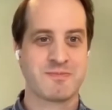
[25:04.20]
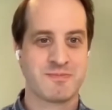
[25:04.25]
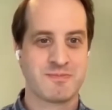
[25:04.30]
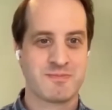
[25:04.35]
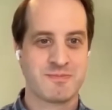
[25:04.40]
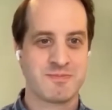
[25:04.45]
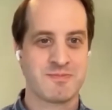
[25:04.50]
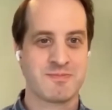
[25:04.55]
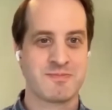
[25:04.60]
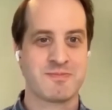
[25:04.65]

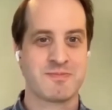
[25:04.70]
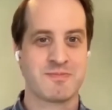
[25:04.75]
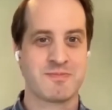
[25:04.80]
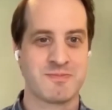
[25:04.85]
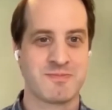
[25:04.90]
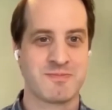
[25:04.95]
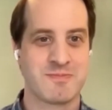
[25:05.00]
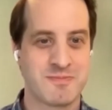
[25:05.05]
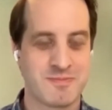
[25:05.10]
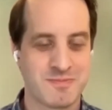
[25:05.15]

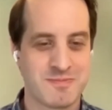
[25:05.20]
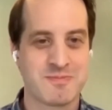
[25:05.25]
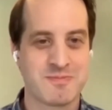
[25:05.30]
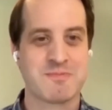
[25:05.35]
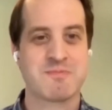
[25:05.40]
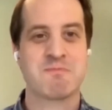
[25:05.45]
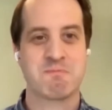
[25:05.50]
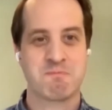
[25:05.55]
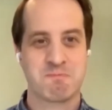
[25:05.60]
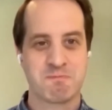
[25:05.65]

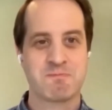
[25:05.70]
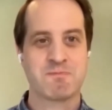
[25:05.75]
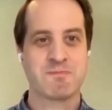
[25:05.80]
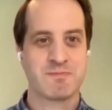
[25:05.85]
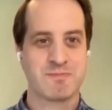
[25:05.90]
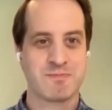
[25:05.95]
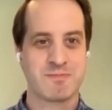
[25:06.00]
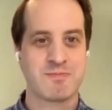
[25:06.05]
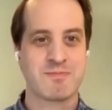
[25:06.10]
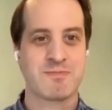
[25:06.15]

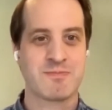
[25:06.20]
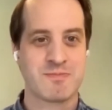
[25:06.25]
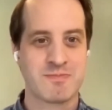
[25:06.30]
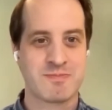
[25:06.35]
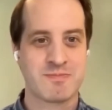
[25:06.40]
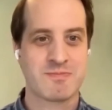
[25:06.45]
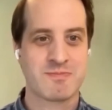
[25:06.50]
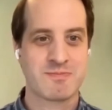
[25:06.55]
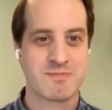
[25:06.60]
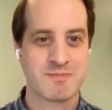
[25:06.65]

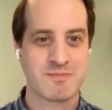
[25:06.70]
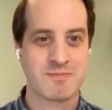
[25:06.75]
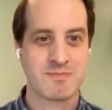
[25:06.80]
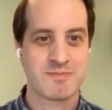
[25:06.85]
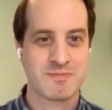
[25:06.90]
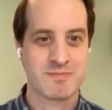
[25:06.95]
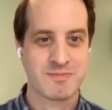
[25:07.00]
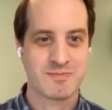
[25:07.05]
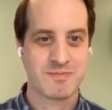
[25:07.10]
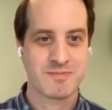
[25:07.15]

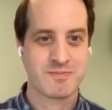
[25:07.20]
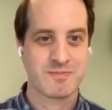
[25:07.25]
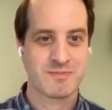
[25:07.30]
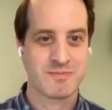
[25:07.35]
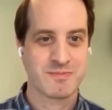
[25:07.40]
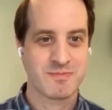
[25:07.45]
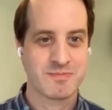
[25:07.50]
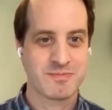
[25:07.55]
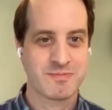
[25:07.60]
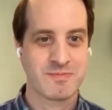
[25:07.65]

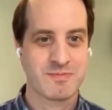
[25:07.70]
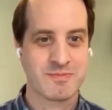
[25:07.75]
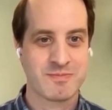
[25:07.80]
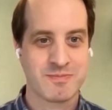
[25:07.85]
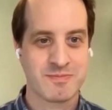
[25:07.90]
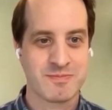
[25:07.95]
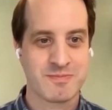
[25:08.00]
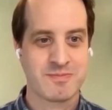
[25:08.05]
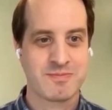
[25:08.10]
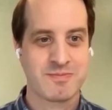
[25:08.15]

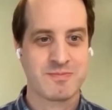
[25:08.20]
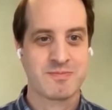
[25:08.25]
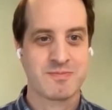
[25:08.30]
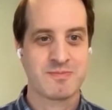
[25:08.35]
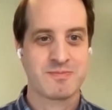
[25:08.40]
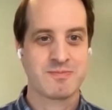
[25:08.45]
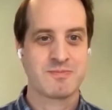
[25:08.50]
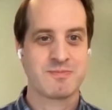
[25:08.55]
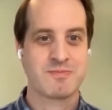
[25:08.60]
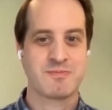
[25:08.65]

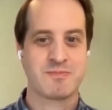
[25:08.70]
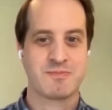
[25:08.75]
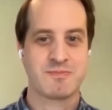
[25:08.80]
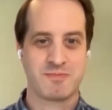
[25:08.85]
The person shown says nothing.